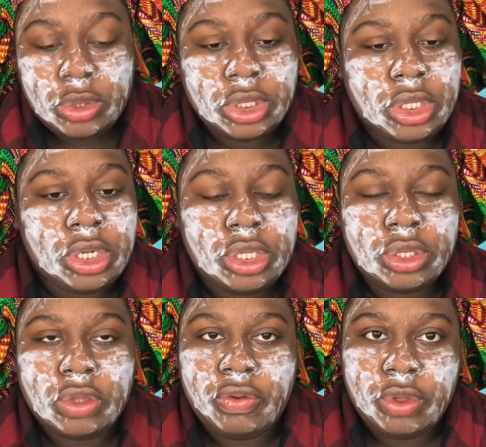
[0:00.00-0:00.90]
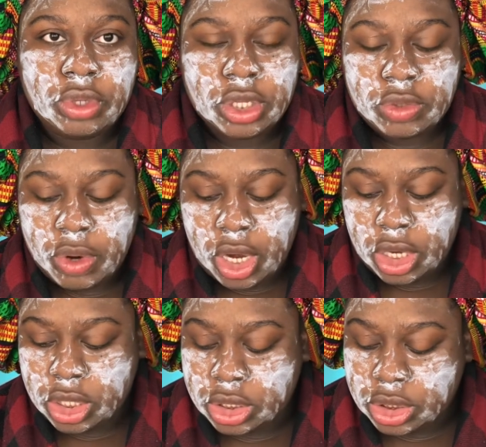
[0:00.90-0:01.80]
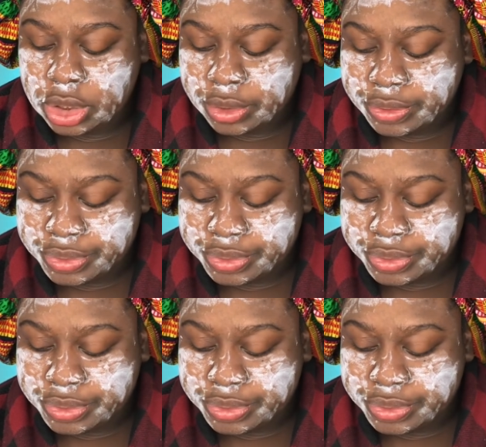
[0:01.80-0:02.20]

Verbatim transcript: I'm just going to use a few of those products